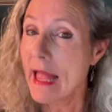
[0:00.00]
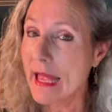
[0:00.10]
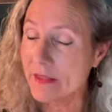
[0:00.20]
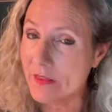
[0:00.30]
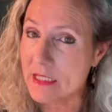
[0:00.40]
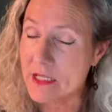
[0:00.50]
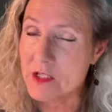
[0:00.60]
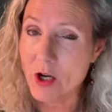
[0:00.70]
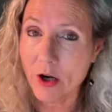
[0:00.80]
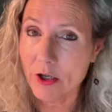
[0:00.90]
And
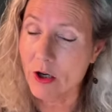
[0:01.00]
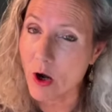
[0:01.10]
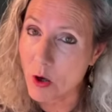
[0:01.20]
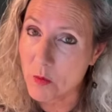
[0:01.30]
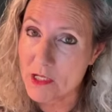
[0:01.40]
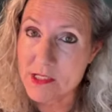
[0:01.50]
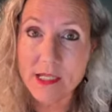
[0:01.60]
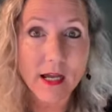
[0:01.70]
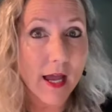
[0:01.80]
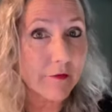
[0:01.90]
these are all ones
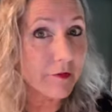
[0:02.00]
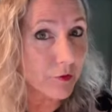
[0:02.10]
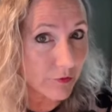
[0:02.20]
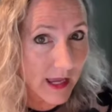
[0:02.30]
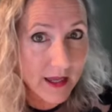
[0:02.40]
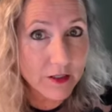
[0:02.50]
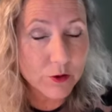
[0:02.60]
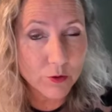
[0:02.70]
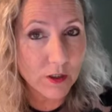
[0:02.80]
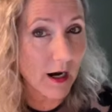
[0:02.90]
that I've
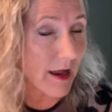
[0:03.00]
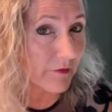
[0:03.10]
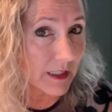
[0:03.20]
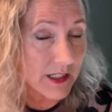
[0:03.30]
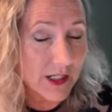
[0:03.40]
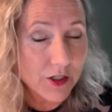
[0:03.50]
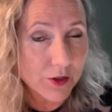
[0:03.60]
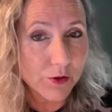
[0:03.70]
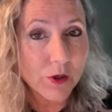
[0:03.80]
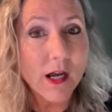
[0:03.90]
read or I've listened
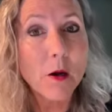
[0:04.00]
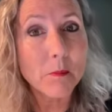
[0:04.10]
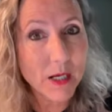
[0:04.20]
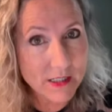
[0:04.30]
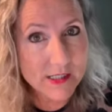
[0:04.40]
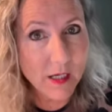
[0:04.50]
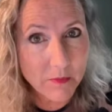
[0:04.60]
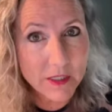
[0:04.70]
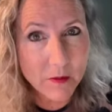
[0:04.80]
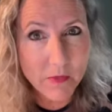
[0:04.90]
to, but
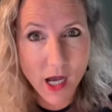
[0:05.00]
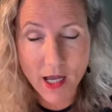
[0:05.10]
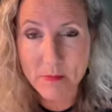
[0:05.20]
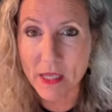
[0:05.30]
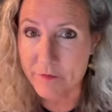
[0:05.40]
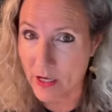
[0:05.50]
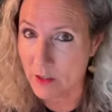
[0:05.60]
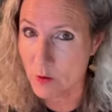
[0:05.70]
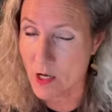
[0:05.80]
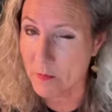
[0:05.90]
some of them I may
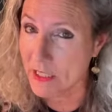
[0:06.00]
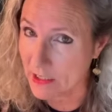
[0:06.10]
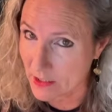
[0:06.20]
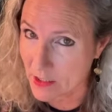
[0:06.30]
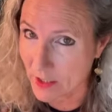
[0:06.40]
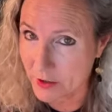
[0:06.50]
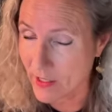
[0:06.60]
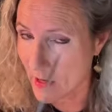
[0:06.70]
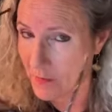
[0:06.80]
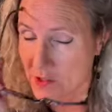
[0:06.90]
follow up in another
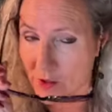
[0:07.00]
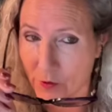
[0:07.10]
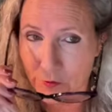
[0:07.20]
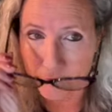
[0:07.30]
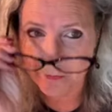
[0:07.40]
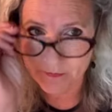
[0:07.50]
episode.